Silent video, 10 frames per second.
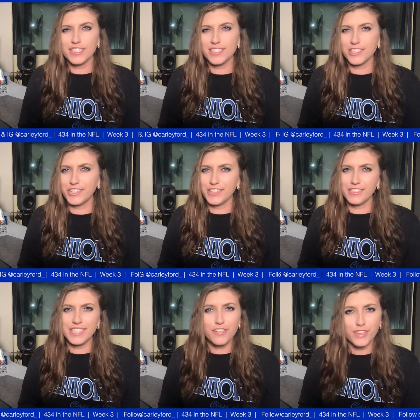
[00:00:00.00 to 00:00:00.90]
is good. The
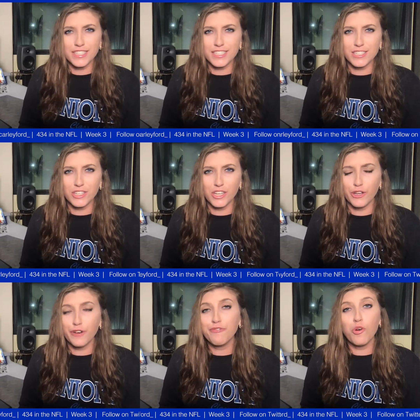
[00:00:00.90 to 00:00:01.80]
defense is good.
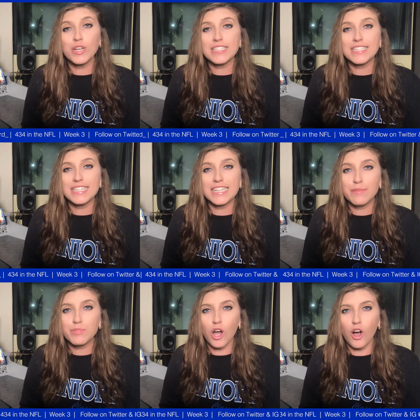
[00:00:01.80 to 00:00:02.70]
They're forcing
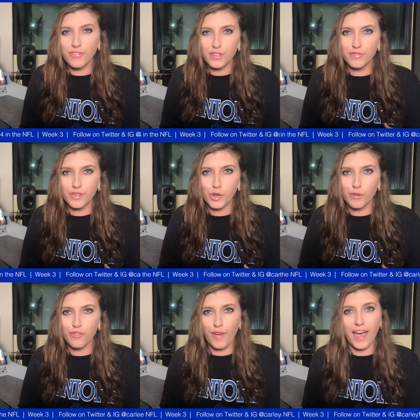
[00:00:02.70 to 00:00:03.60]
teams off the
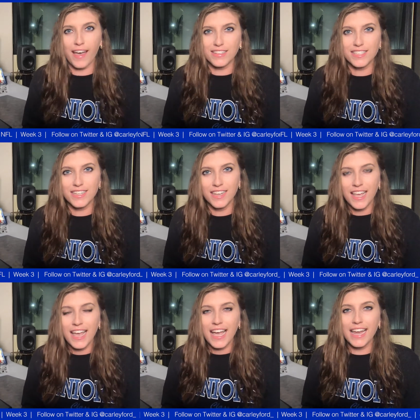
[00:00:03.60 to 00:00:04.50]
field fast.
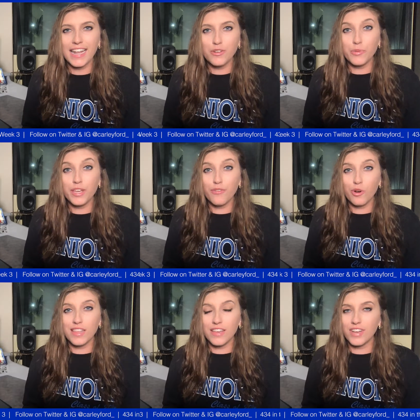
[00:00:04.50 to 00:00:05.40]
Head into week
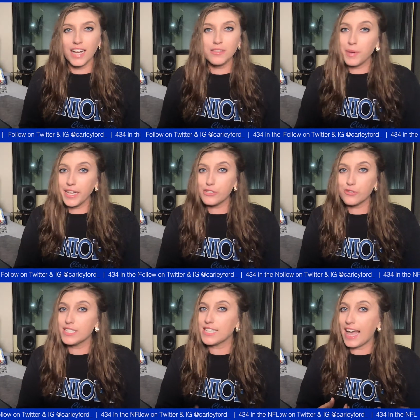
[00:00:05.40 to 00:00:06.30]
4, they've got the
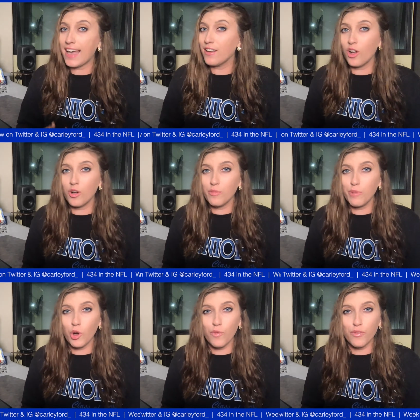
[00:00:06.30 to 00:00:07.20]
Patriots at home.
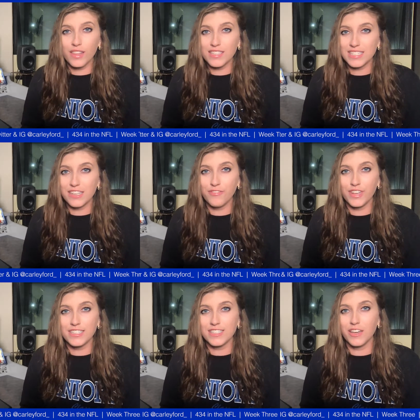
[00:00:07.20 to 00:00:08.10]
Hopefully this
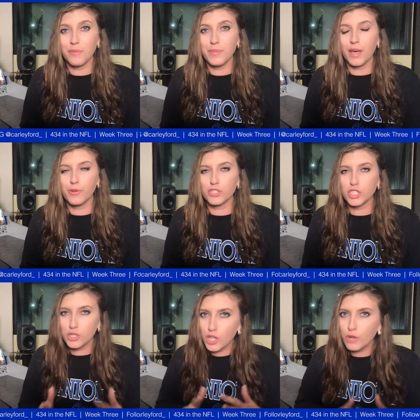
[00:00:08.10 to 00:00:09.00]
defense is going to be able to
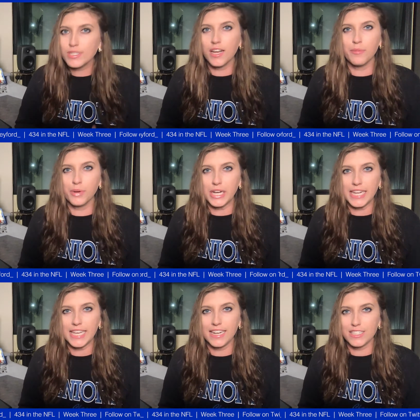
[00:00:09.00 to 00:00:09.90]
slow Tom
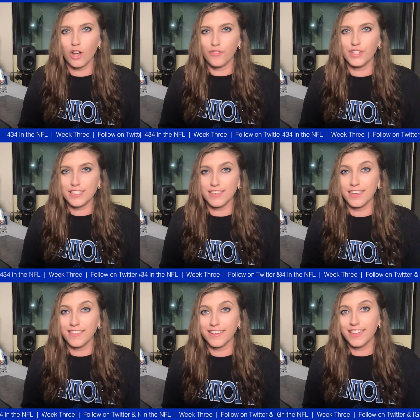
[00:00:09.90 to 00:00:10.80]
Brady and his offense
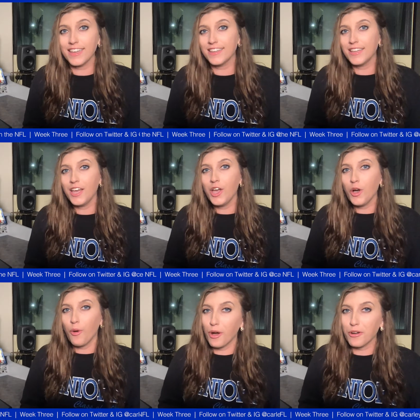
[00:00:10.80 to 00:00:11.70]
down and, hey,
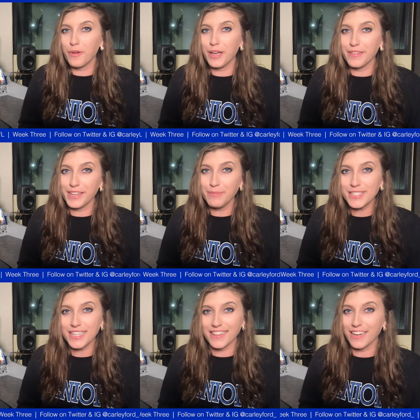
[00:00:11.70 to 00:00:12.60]
walk away with an
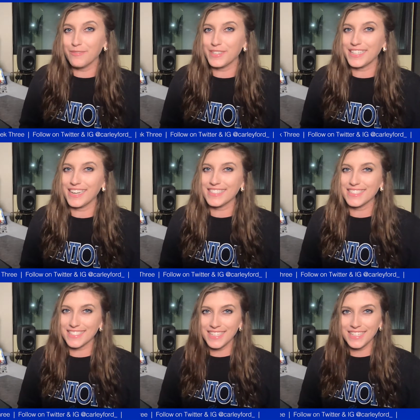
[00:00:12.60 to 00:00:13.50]
upset. That would be nice to
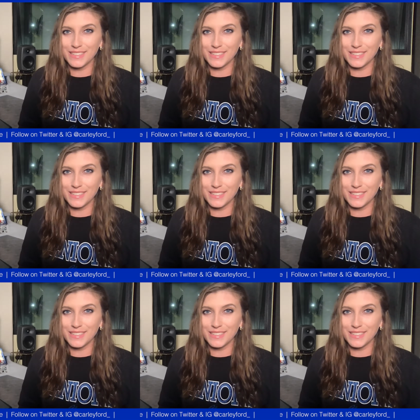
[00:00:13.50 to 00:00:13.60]
see.